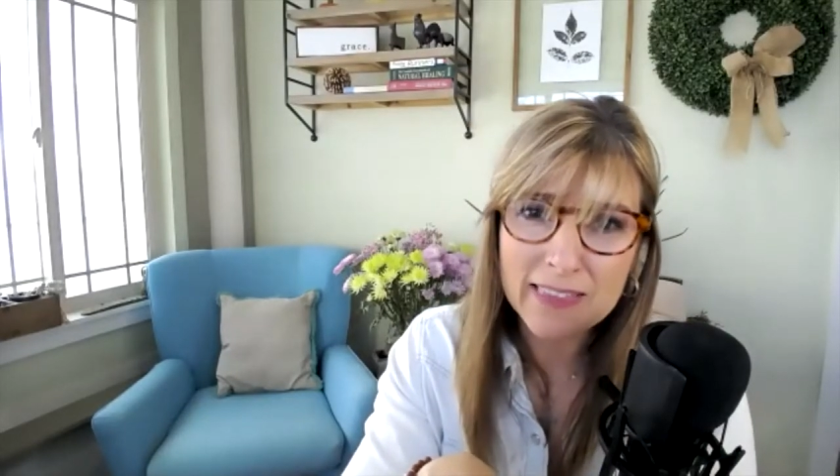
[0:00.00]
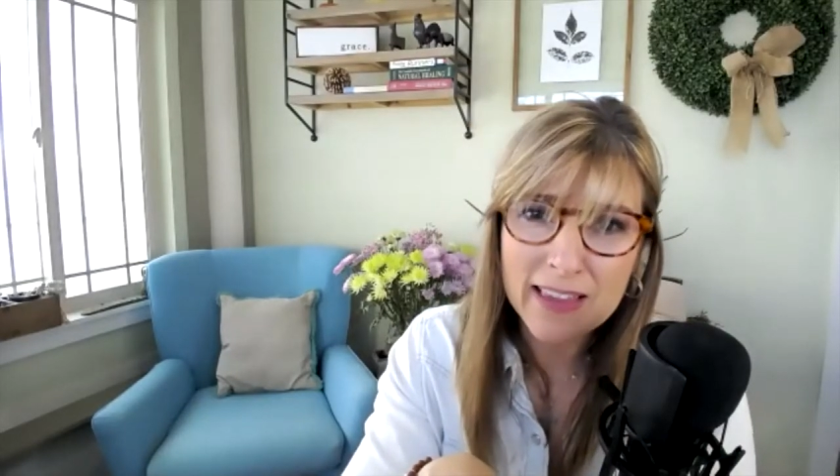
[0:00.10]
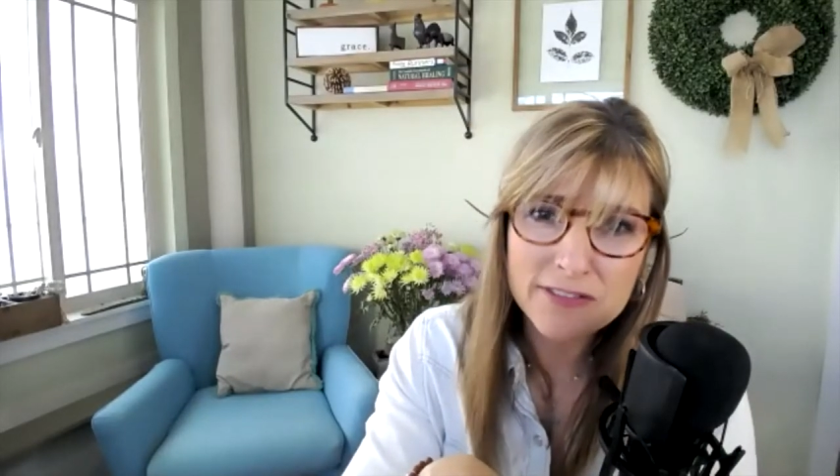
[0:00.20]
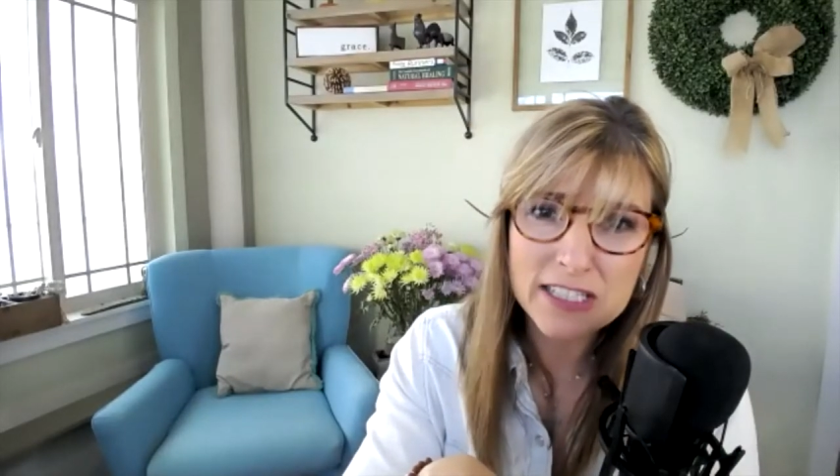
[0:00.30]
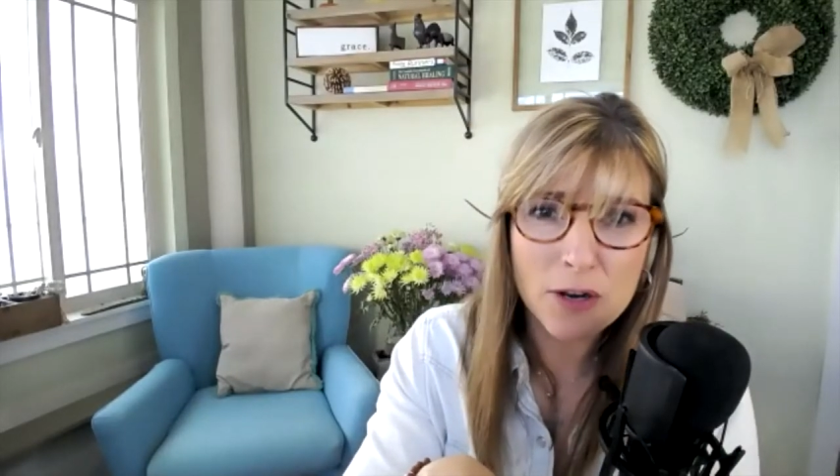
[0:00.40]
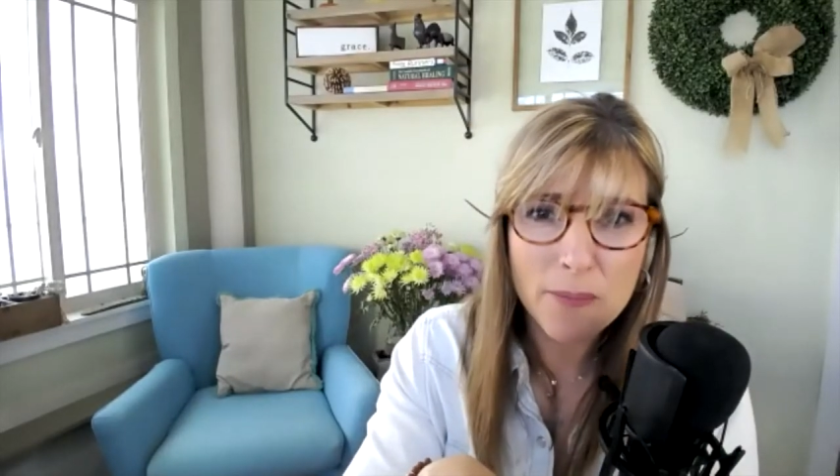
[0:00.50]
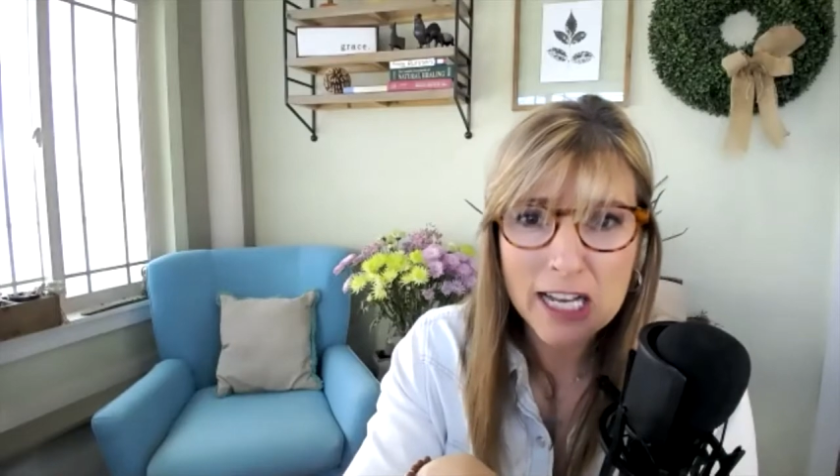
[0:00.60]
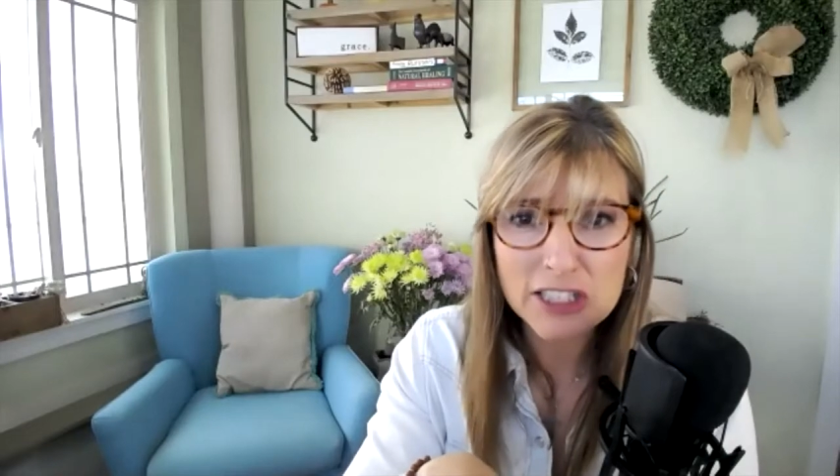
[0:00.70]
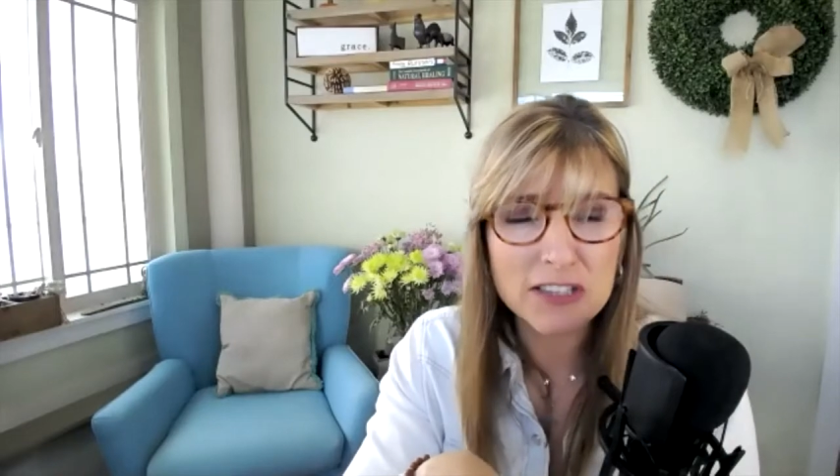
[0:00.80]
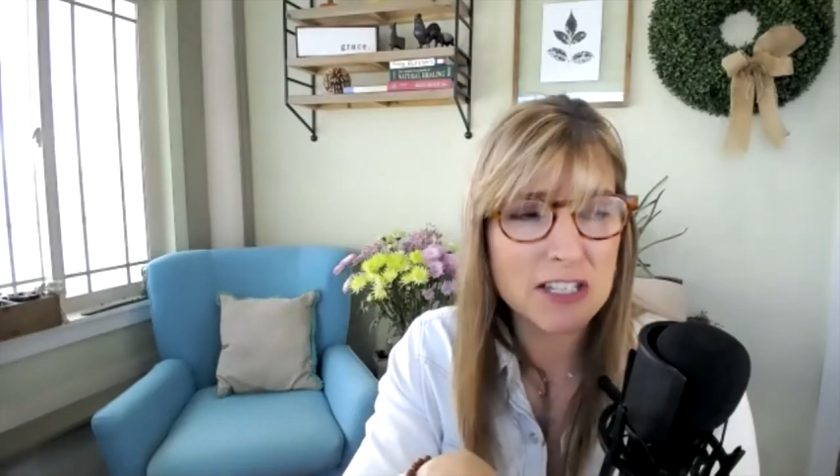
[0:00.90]
love you so
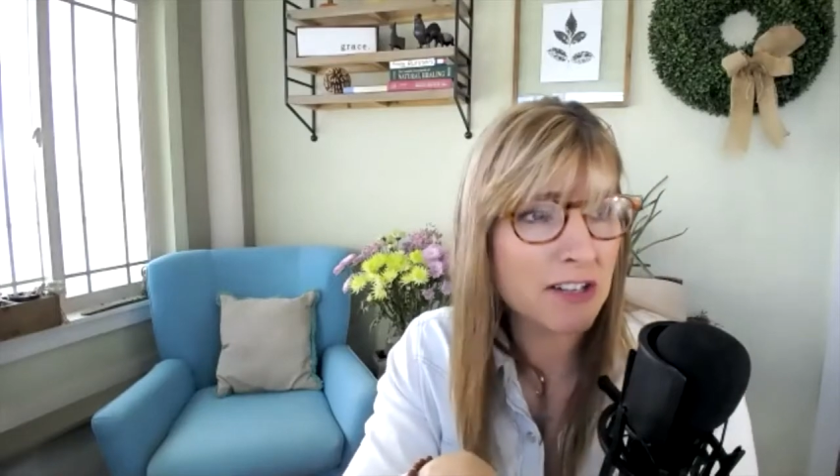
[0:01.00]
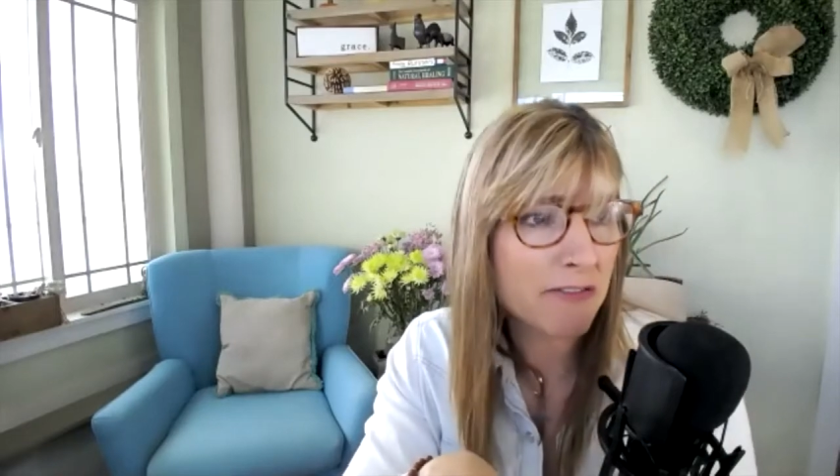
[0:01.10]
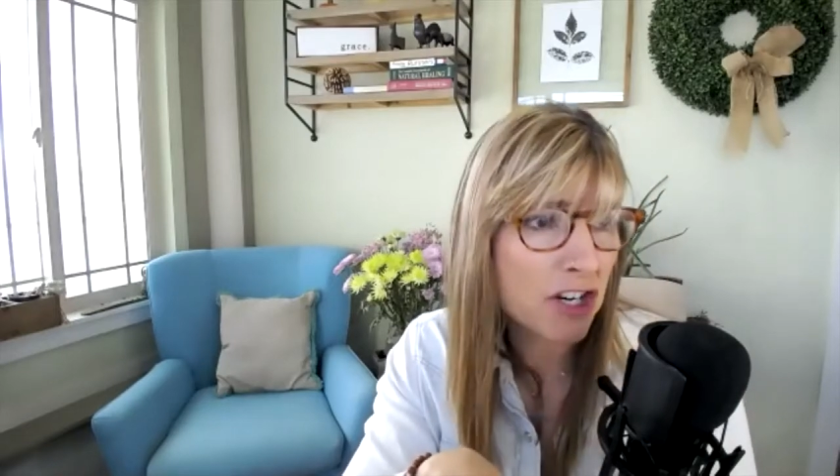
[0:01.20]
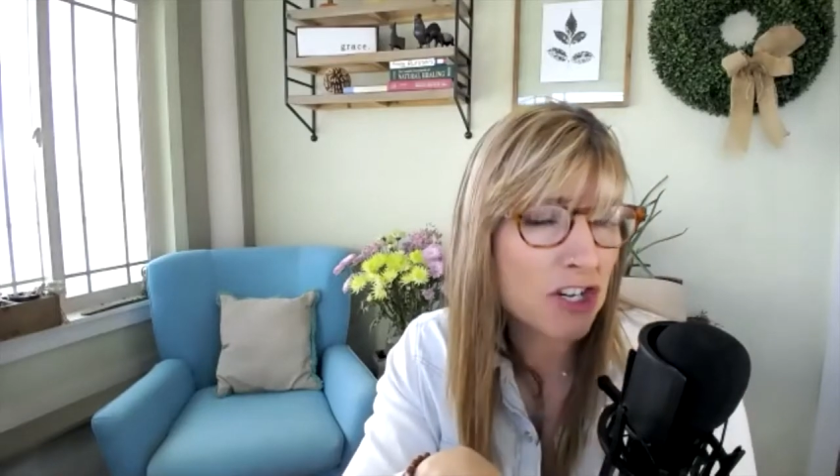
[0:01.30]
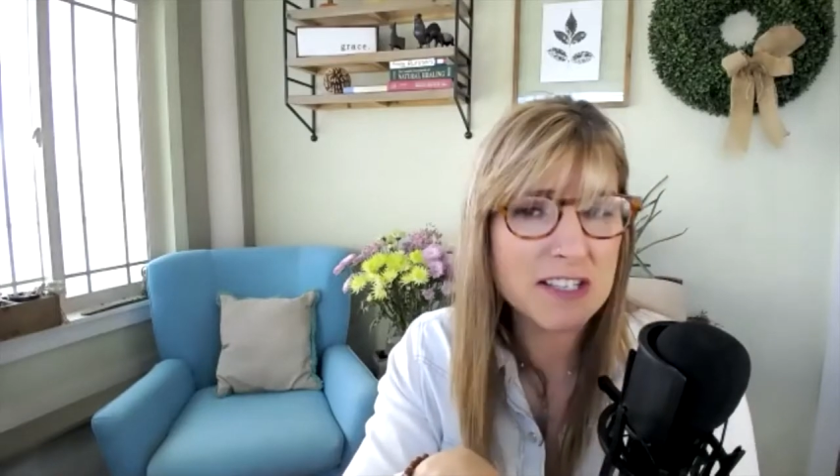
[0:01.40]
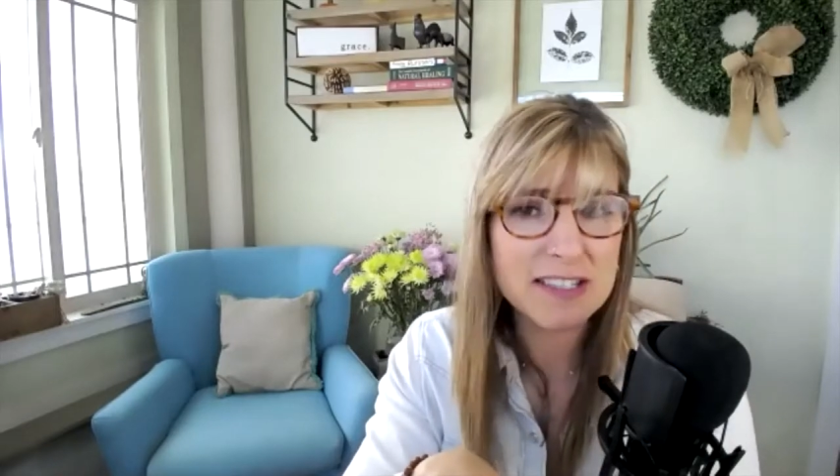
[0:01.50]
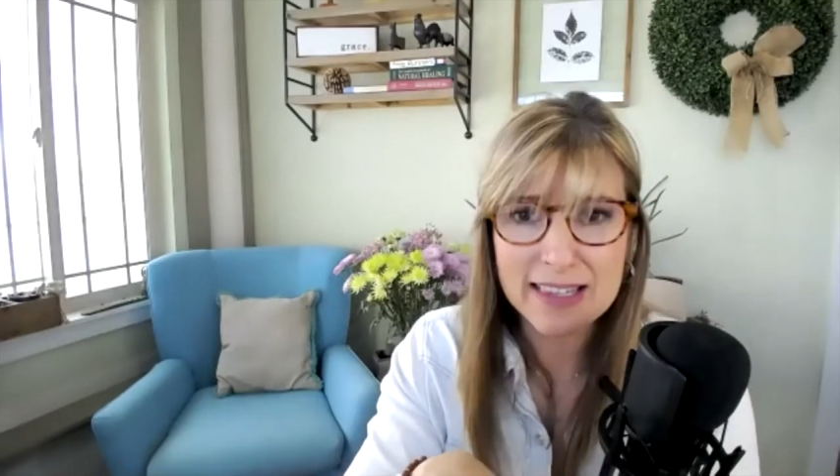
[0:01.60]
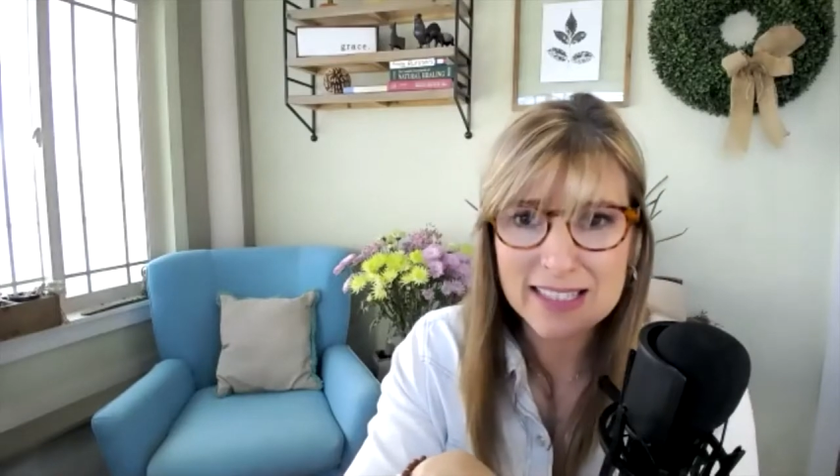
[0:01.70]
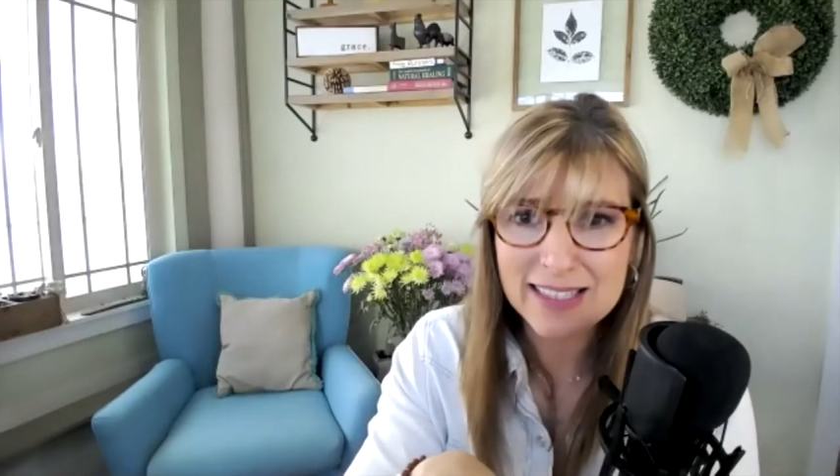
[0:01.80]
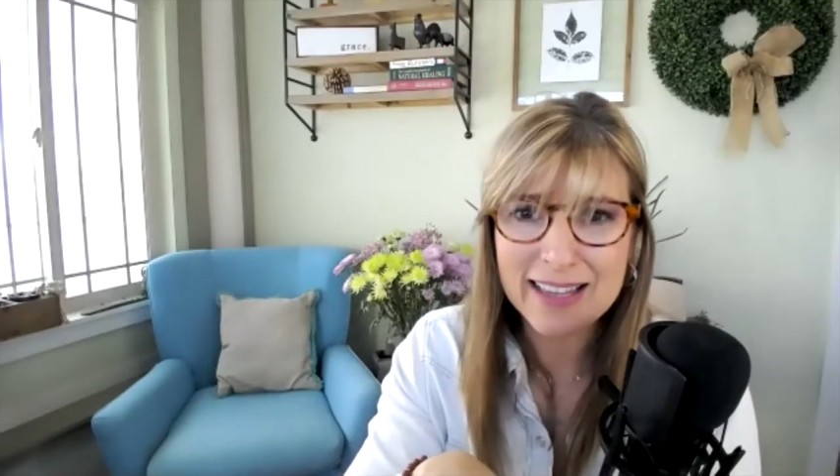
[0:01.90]
much and they're diverse and
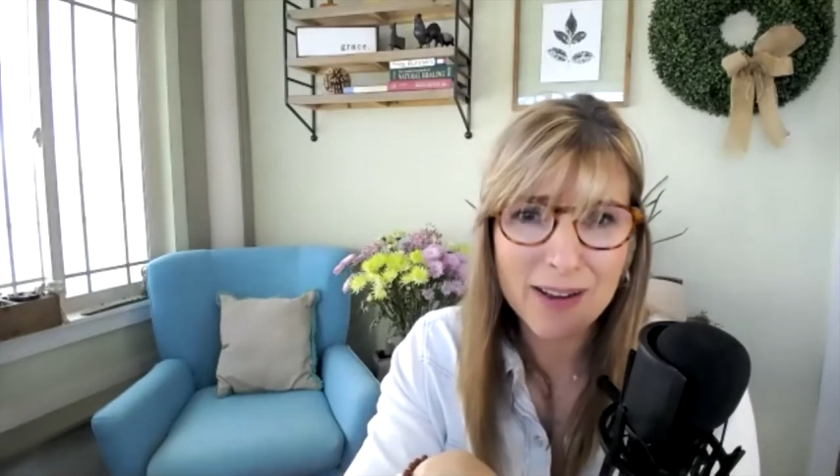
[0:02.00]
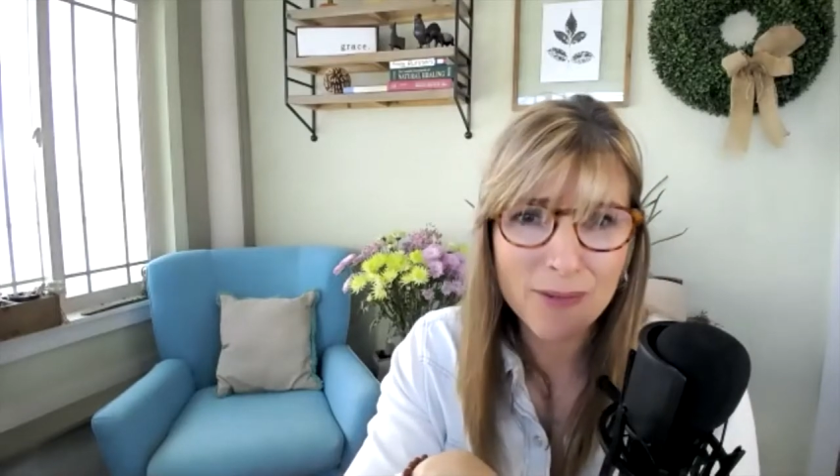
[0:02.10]
this and that.